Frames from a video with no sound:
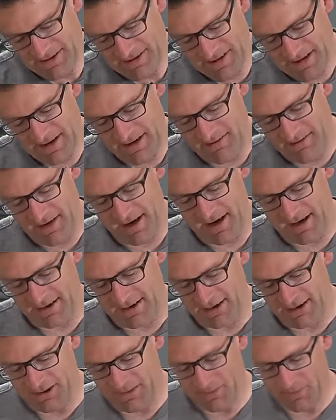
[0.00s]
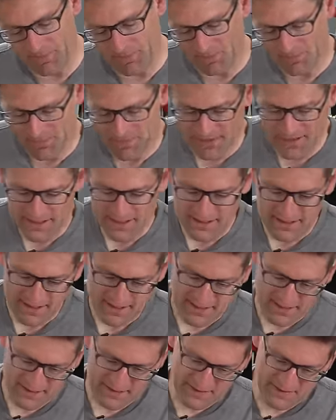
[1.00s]
All right.
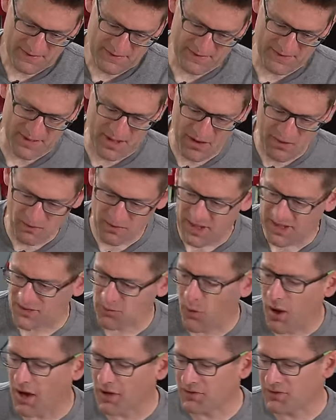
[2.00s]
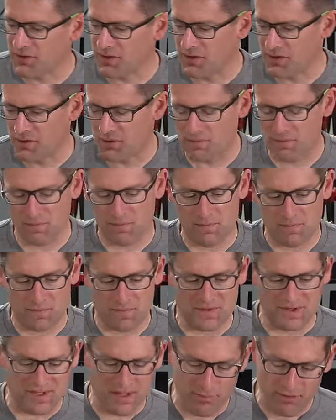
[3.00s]
So let's walk through
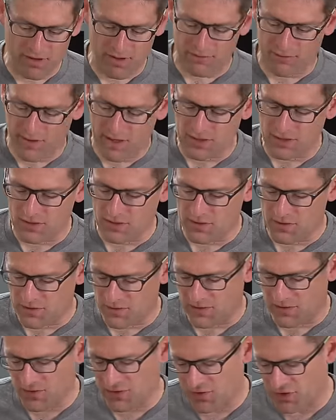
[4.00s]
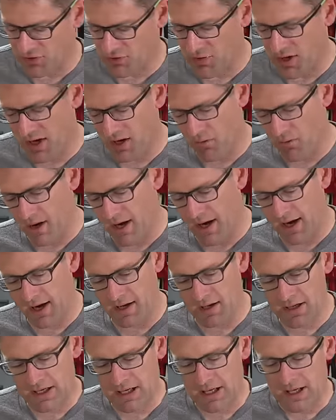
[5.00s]
some of the features straight
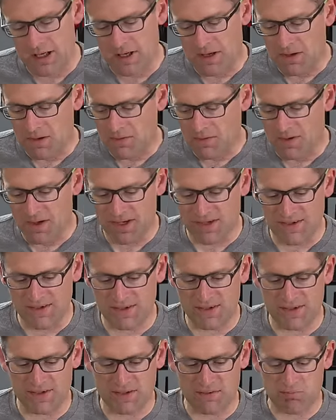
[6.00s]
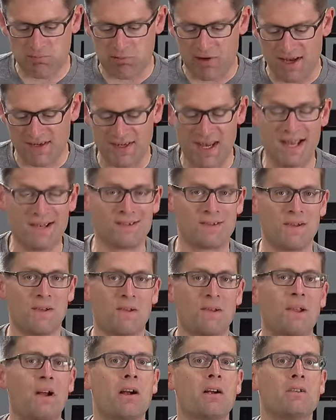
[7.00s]
away. This press has the
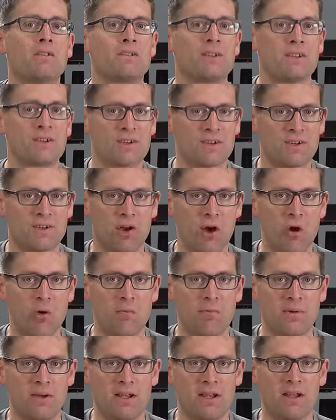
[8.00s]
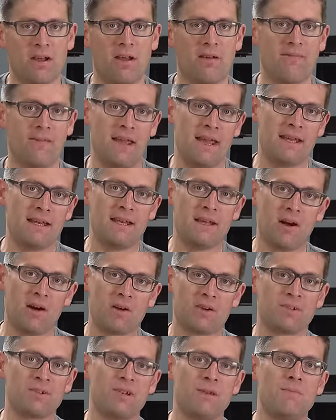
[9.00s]
largest opening of any
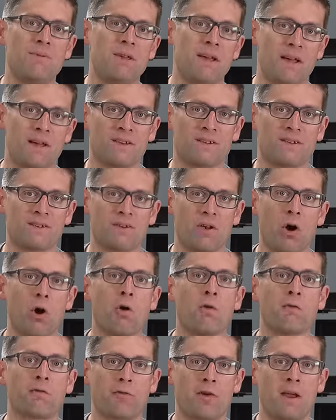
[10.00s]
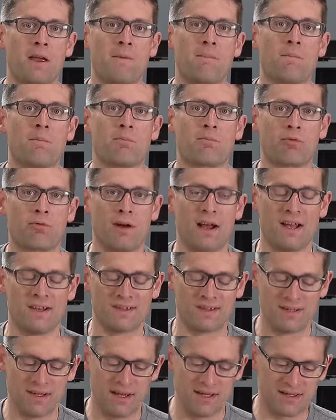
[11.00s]
RCBS O-frame
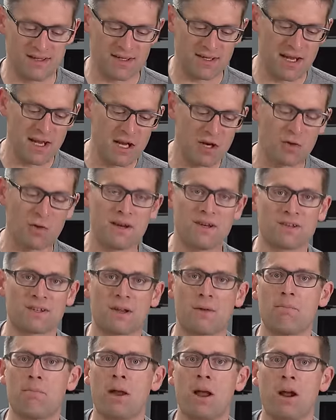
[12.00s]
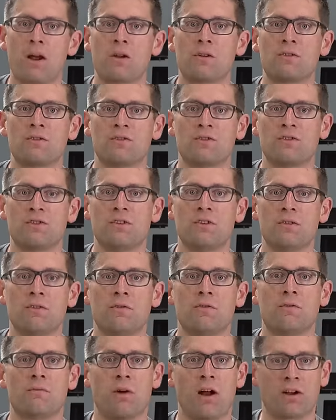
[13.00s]
press. It's increased compared
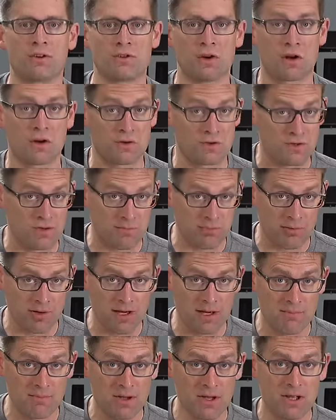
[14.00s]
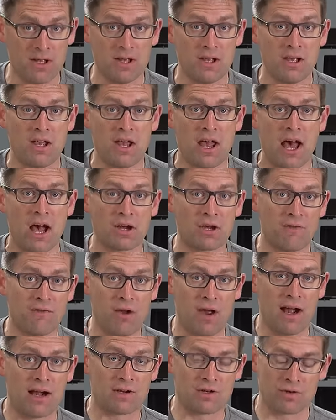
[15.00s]
to the Rock Chucker Supreme. I'll give
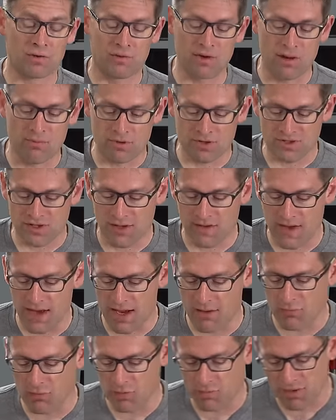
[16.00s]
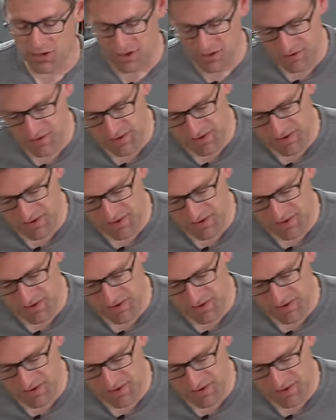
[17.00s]
you actual numbers on that when we do